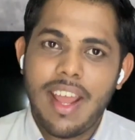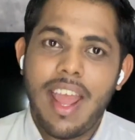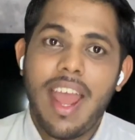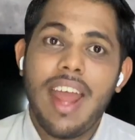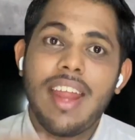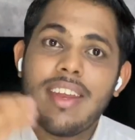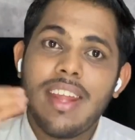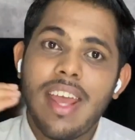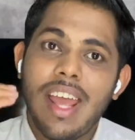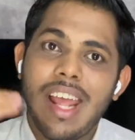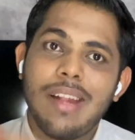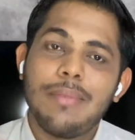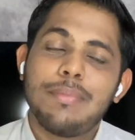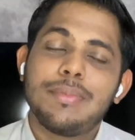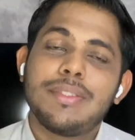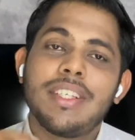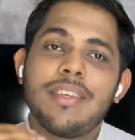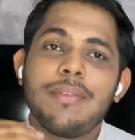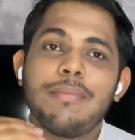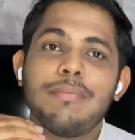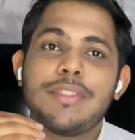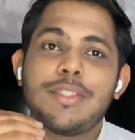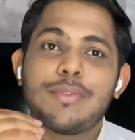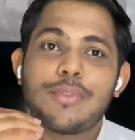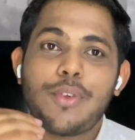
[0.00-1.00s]
and helps
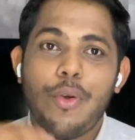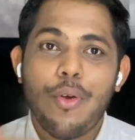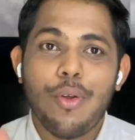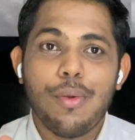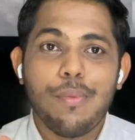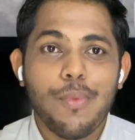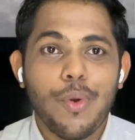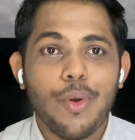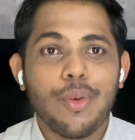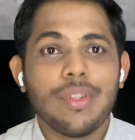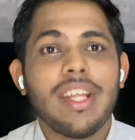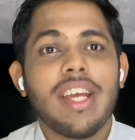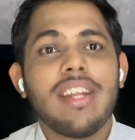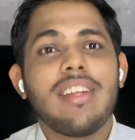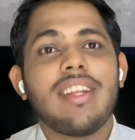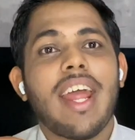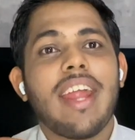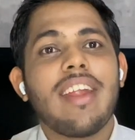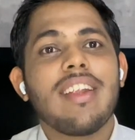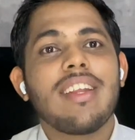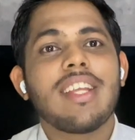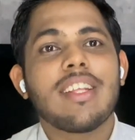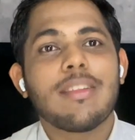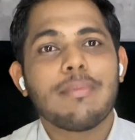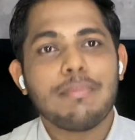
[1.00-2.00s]
him score more than
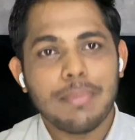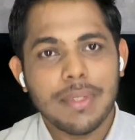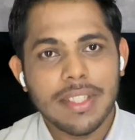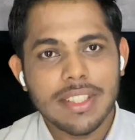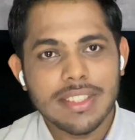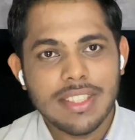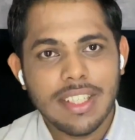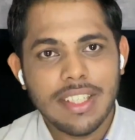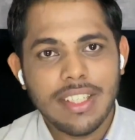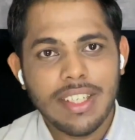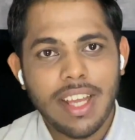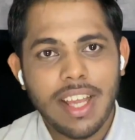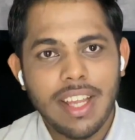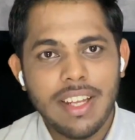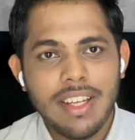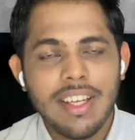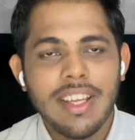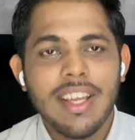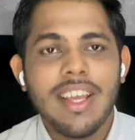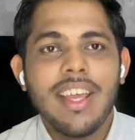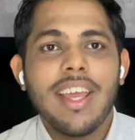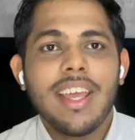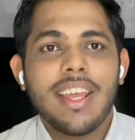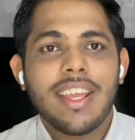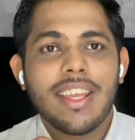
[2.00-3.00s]
90th percentile
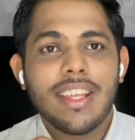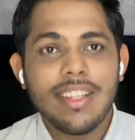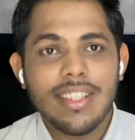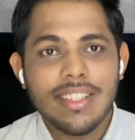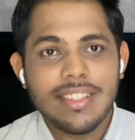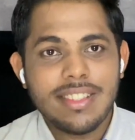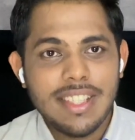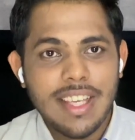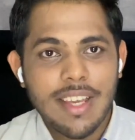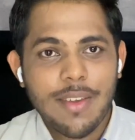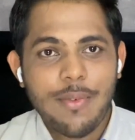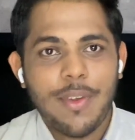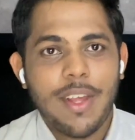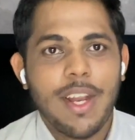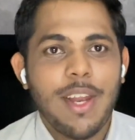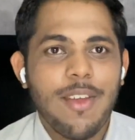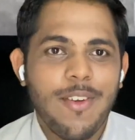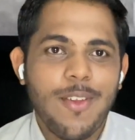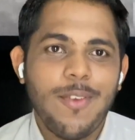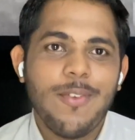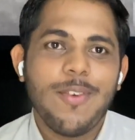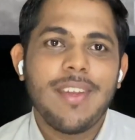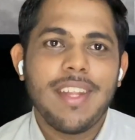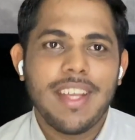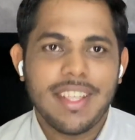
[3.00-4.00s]
in the CFA
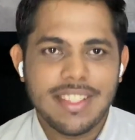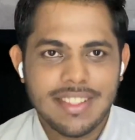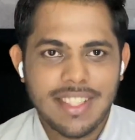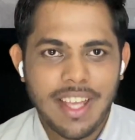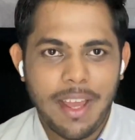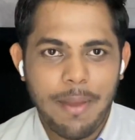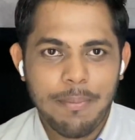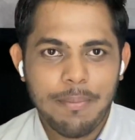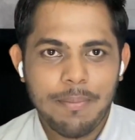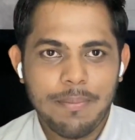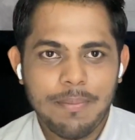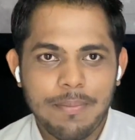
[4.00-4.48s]
Level 1 exam.